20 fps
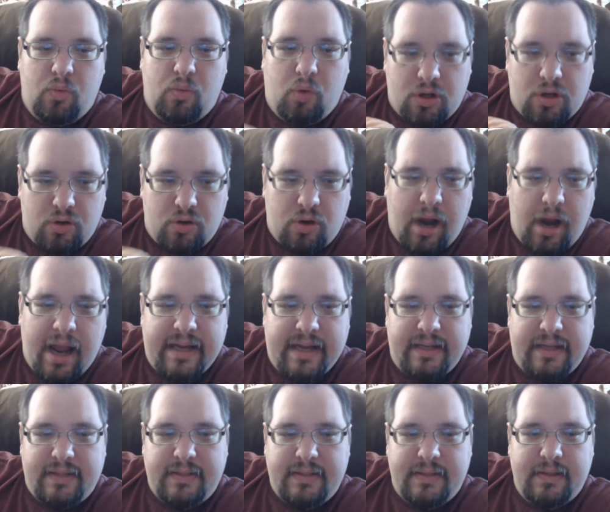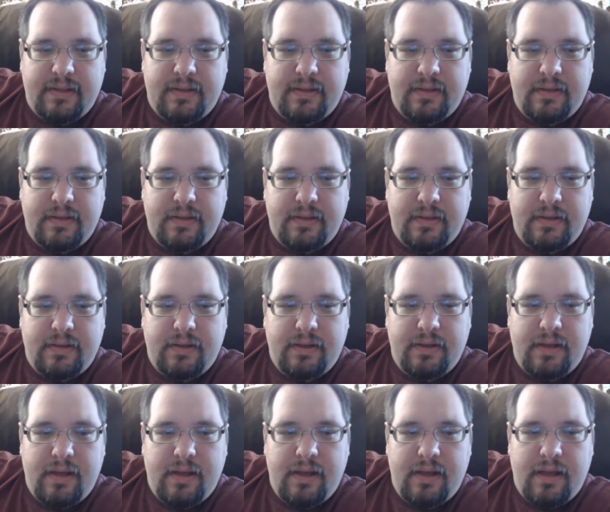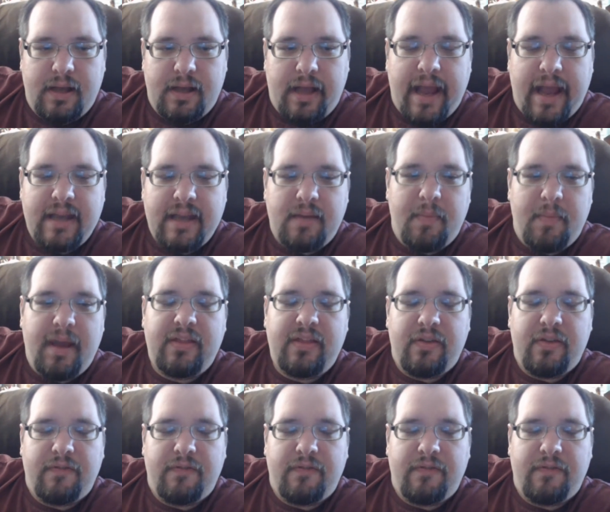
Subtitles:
were great. And to me,